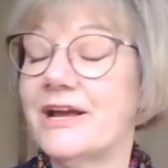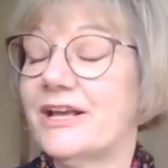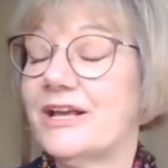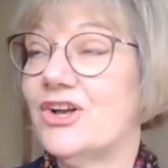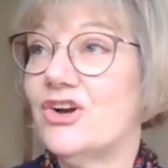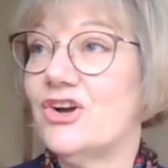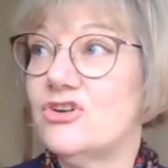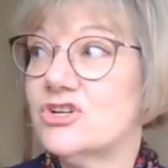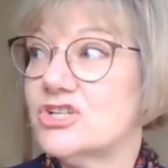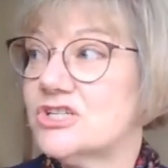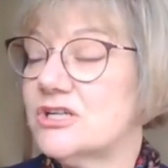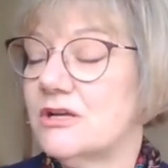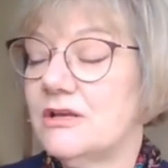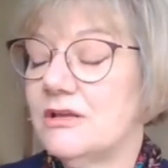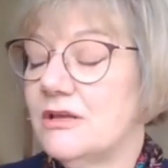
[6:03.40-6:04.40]
gosh,
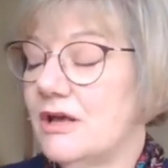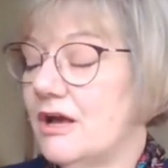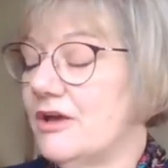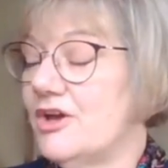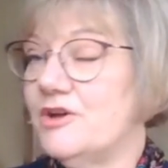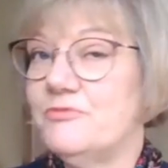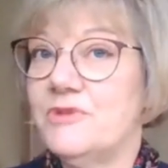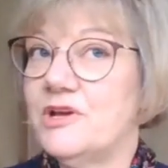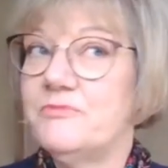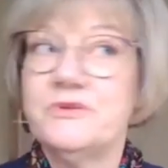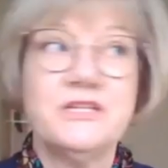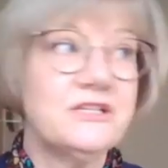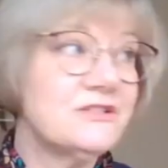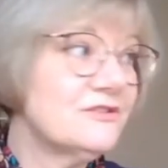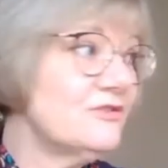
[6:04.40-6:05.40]
I hope nobody
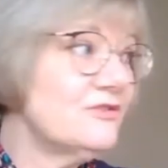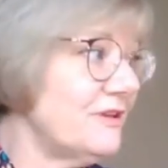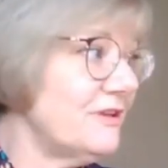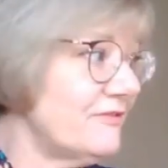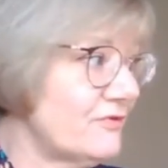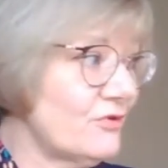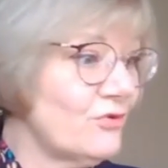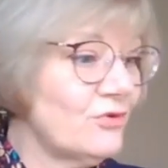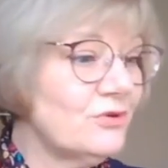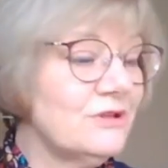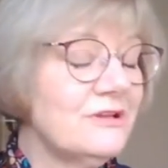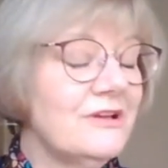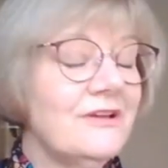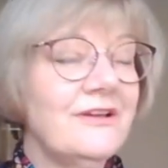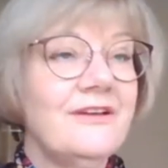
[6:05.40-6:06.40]
saw me fall.
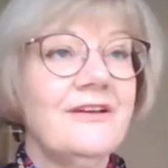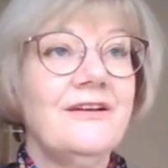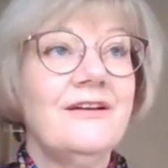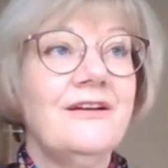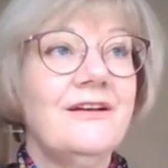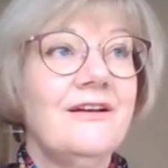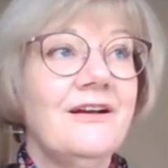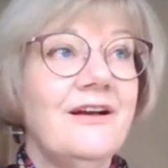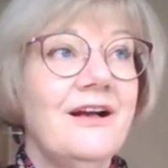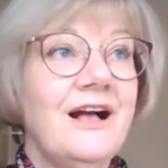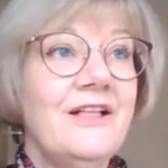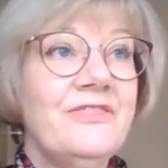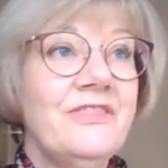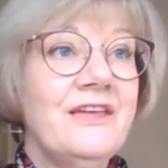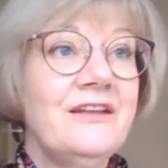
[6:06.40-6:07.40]

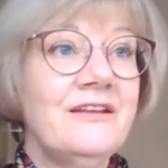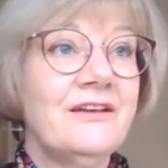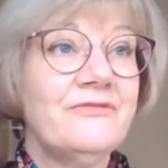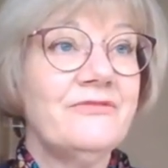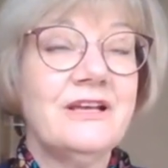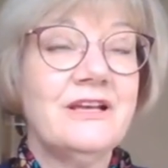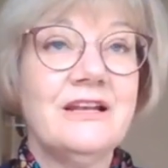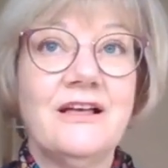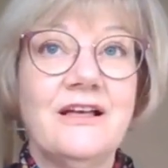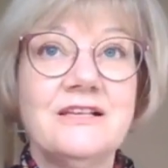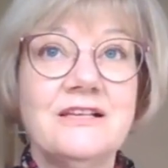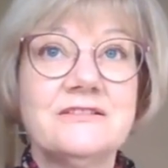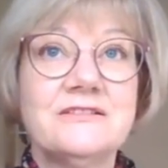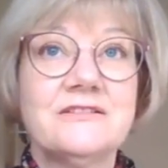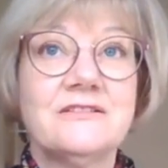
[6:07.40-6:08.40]
And then I
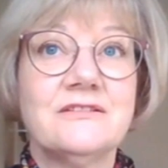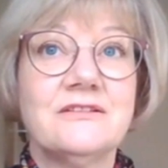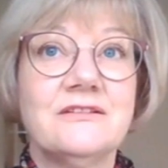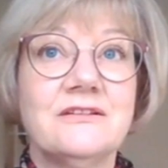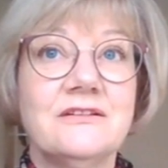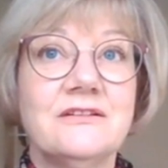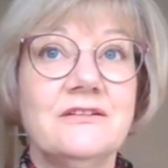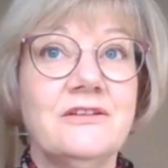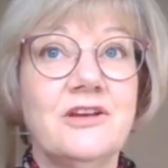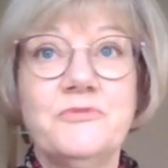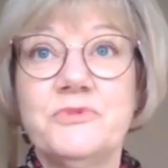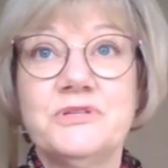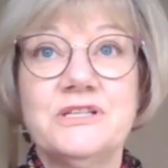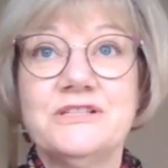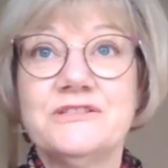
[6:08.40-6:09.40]
realized
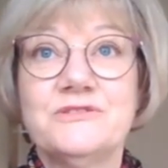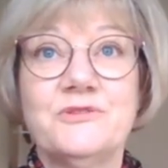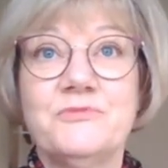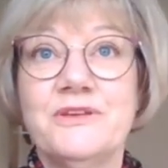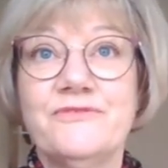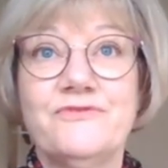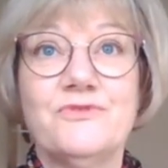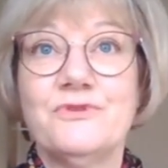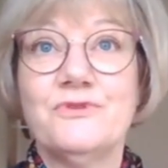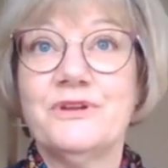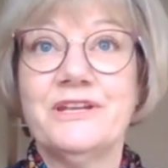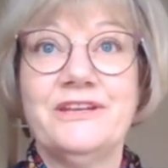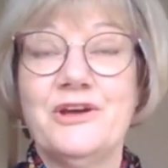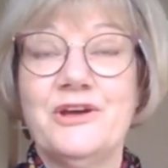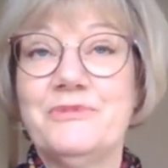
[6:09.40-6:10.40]
nobody saw me fall
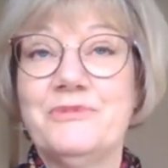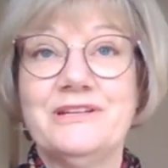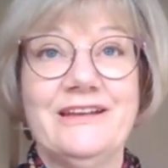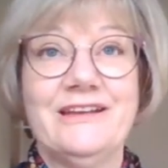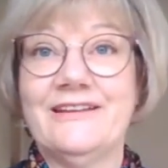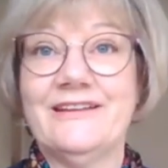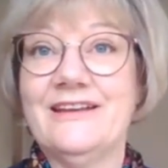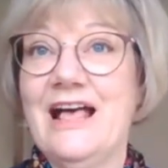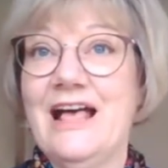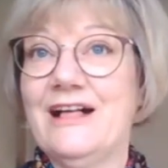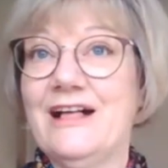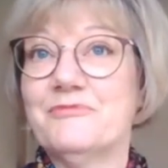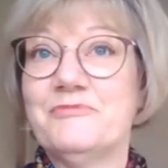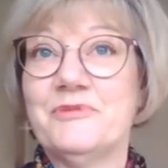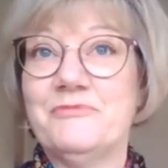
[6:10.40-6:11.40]
and nobody can
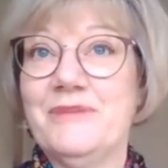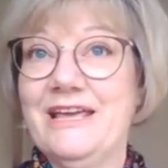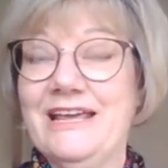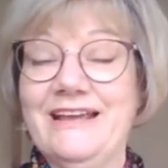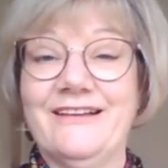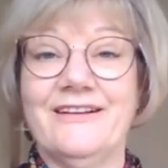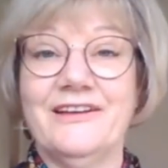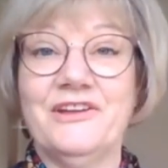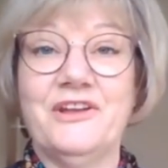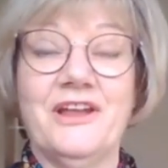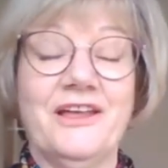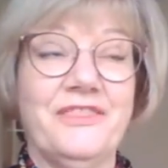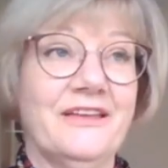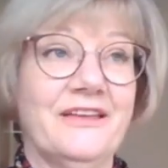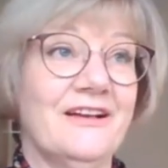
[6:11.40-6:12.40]
help me. And I
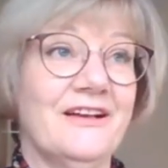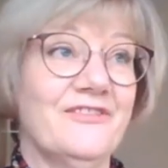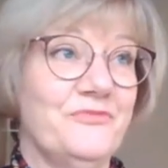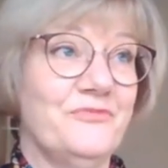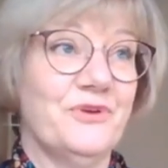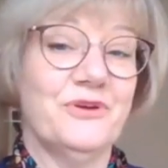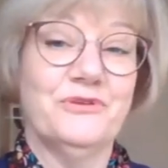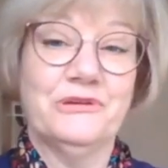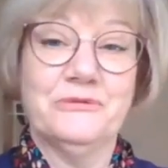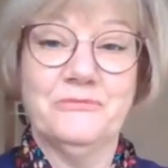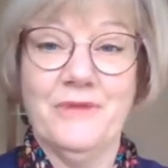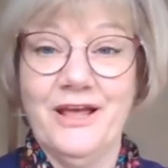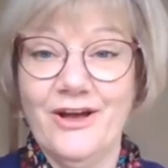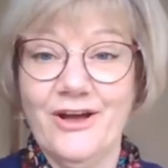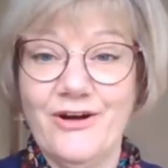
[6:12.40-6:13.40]
think I've broken
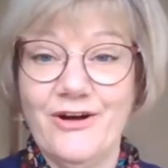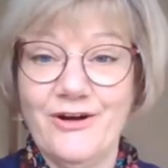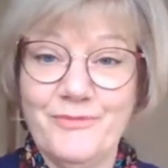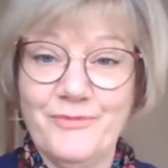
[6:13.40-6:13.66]
my arm.